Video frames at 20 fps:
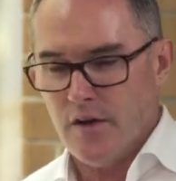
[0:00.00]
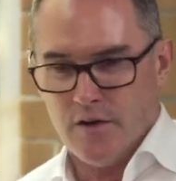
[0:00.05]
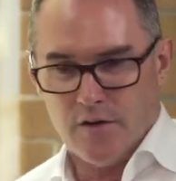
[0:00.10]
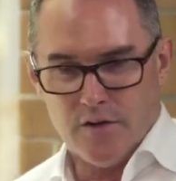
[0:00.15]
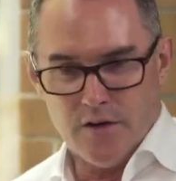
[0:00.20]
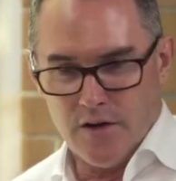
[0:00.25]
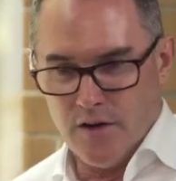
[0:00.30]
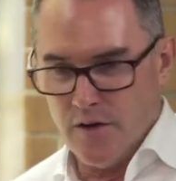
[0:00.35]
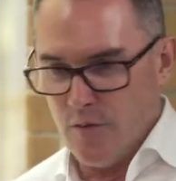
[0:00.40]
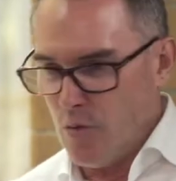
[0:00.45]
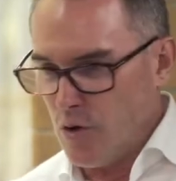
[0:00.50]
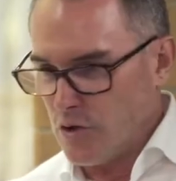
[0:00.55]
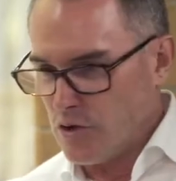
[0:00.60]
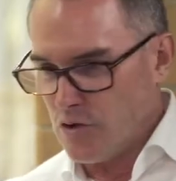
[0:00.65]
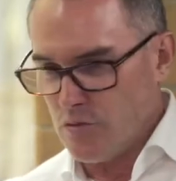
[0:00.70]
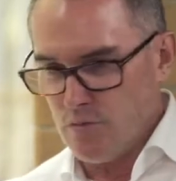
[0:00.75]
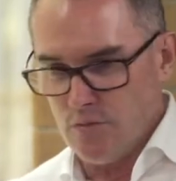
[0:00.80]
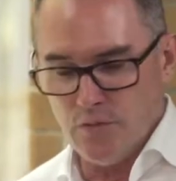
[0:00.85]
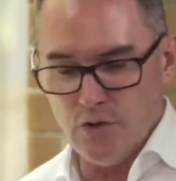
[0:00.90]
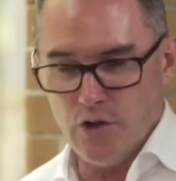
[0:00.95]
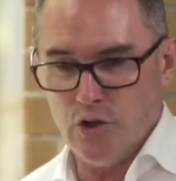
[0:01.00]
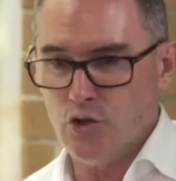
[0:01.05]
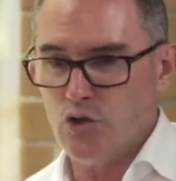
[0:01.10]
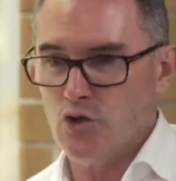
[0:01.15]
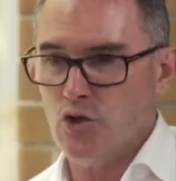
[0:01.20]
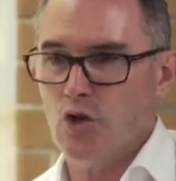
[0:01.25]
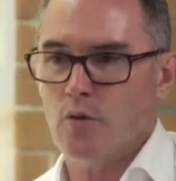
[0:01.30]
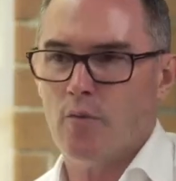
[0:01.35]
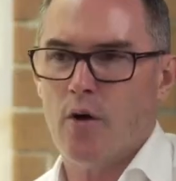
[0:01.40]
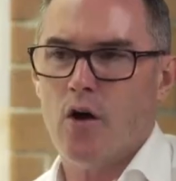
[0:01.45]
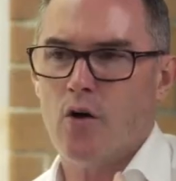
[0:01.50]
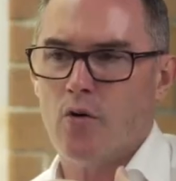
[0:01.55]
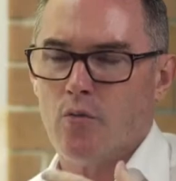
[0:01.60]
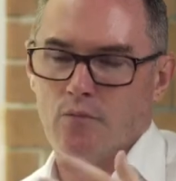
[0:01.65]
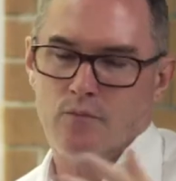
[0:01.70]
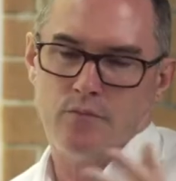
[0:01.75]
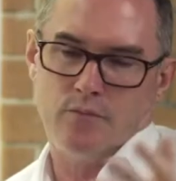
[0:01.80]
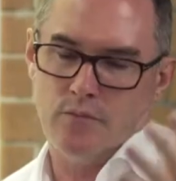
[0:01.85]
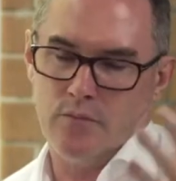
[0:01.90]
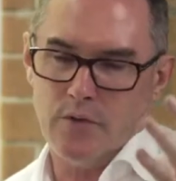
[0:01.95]
watch YouTube, a whole
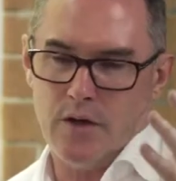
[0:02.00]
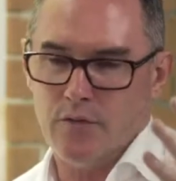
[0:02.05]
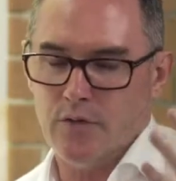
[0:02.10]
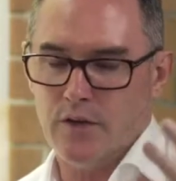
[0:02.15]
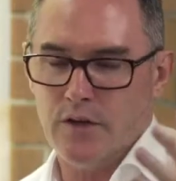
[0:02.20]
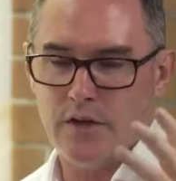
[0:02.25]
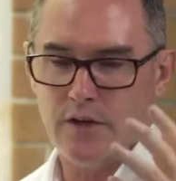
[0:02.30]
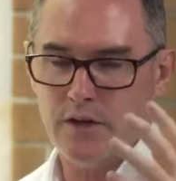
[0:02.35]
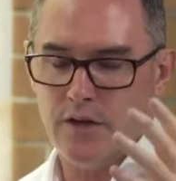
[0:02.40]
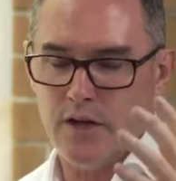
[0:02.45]
everything